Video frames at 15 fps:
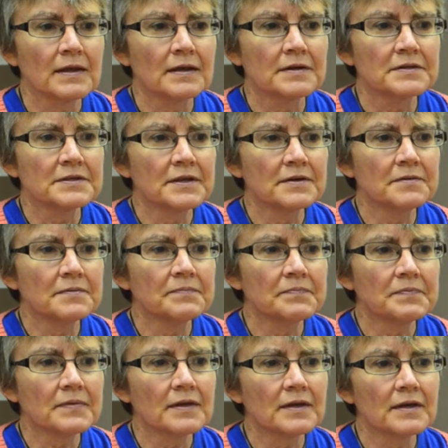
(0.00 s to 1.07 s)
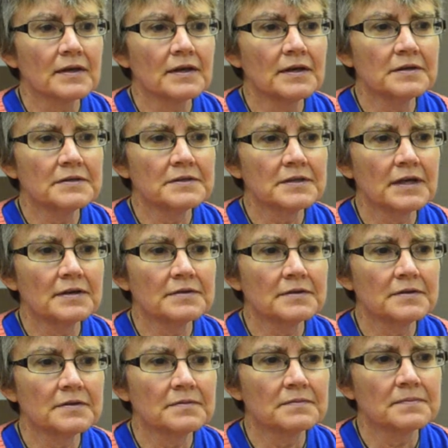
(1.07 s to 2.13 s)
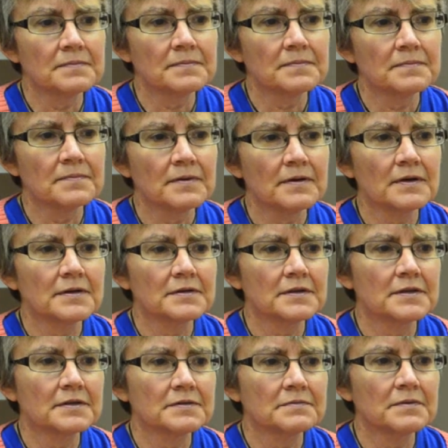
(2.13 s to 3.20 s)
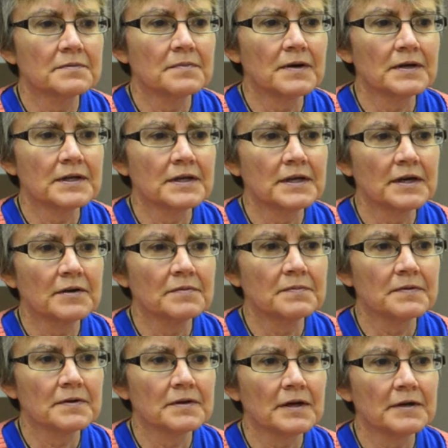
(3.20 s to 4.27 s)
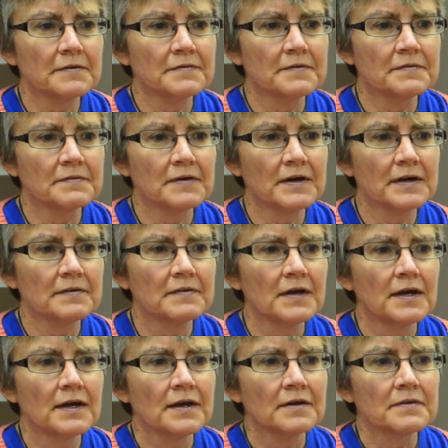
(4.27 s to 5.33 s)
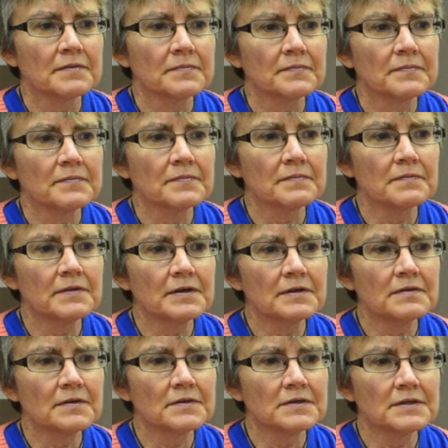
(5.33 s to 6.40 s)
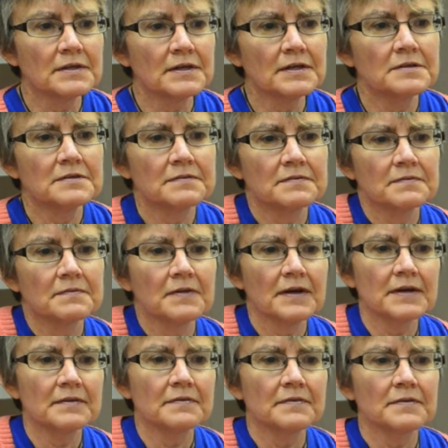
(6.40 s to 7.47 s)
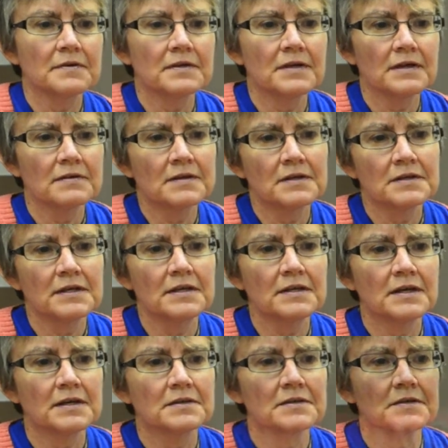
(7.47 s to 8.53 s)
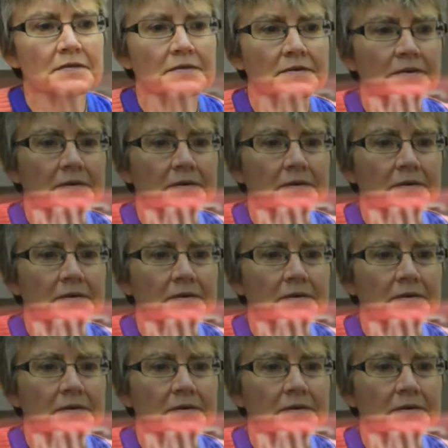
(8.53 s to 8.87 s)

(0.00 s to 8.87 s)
So his counterpart, his robotic helper, Alpha 5, recruits these 5 ordinary teenagers